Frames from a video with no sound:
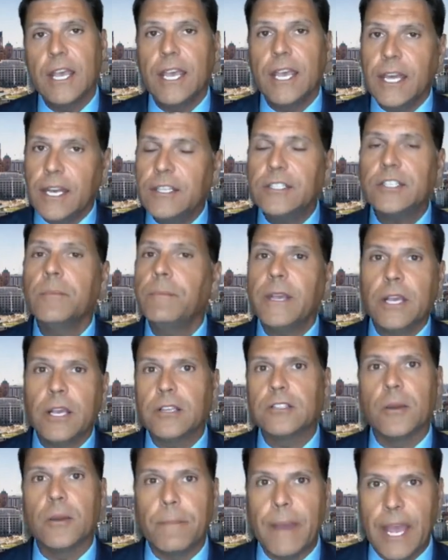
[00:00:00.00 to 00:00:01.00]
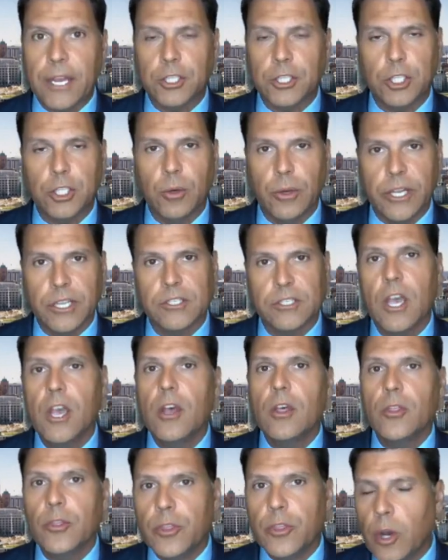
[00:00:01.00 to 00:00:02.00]
it isn't because of mass shootings.
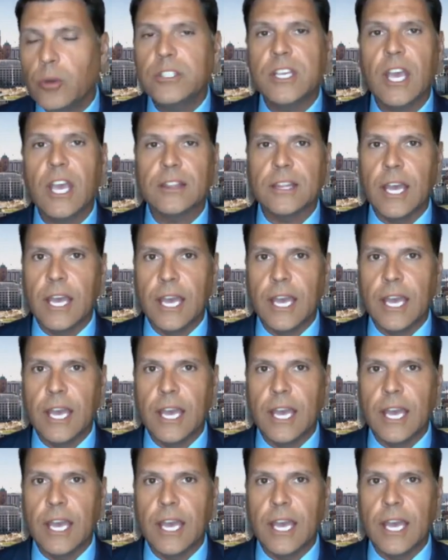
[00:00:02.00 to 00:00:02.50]
Those get the